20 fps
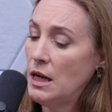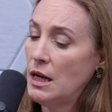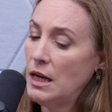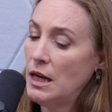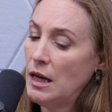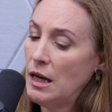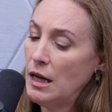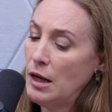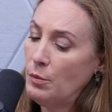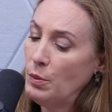
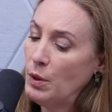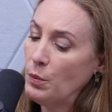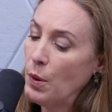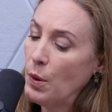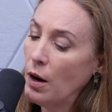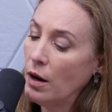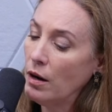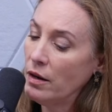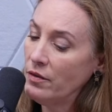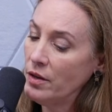Uh, but
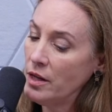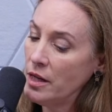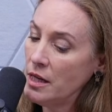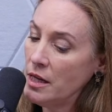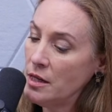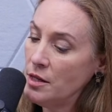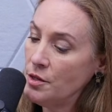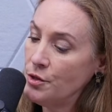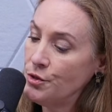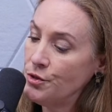part of it
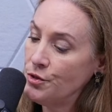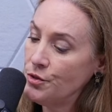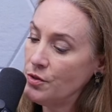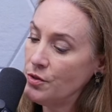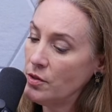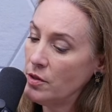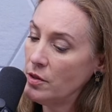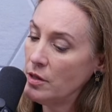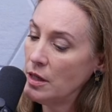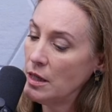is,
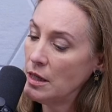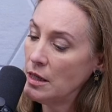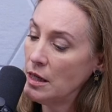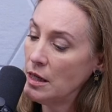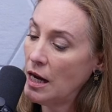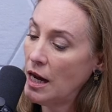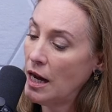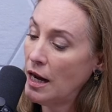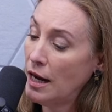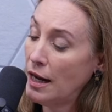uh,
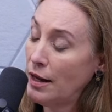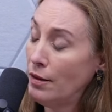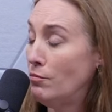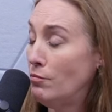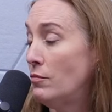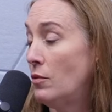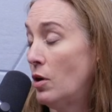I, I,